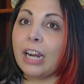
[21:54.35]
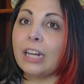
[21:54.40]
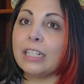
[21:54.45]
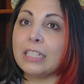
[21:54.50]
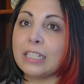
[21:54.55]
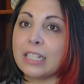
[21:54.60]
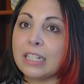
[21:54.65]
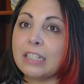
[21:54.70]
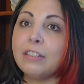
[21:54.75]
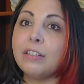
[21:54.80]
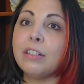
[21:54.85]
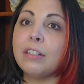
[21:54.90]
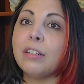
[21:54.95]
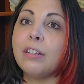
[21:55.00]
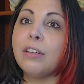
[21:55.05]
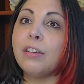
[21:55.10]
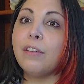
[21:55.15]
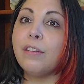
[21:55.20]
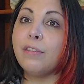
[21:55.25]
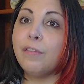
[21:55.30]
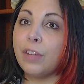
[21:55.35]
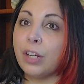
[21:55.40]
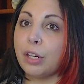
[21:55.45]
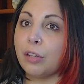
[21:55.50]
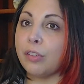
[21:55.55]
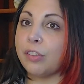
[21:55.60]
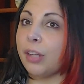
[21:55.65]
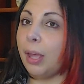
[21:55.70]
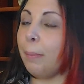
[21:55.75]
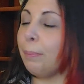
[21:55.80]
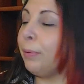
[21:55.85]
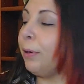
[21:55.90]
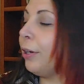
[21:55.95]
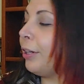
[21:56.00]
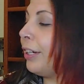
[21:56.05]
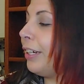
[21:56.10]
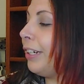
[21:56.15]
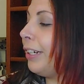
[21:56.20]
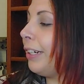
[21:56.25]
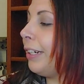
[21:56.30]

I did finish that book.